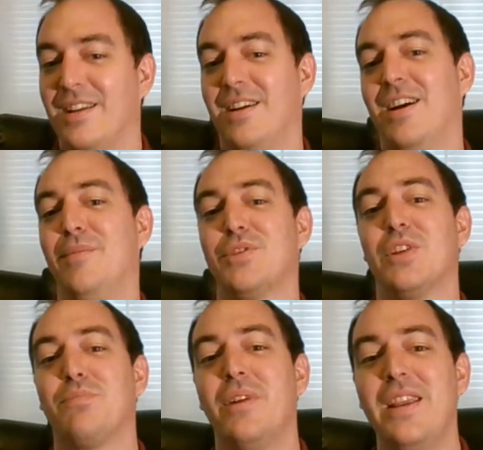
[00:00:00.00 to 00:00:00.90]
So
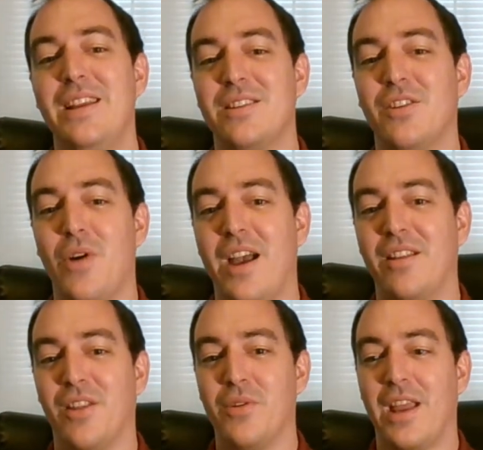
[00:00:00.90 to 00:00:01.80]
it's pretty easy to go ahead
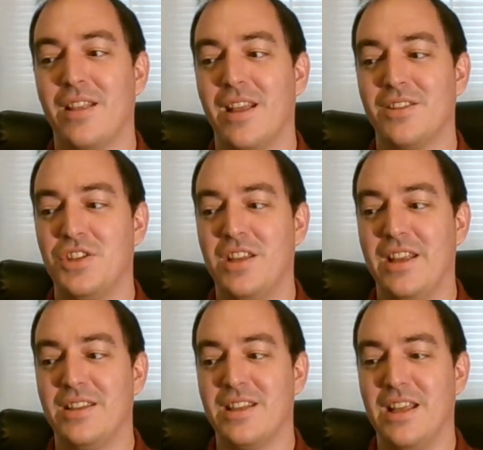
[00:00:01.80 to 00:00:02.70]
and locate that
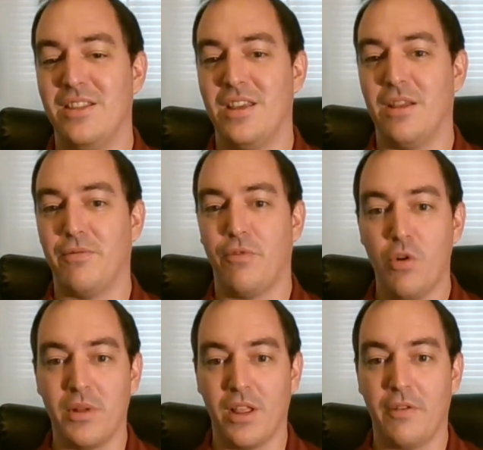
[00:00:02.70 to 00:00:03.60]
G is in the
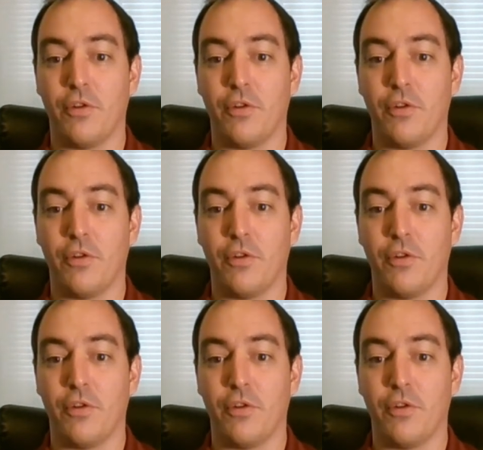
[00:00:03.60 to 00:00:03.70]
formula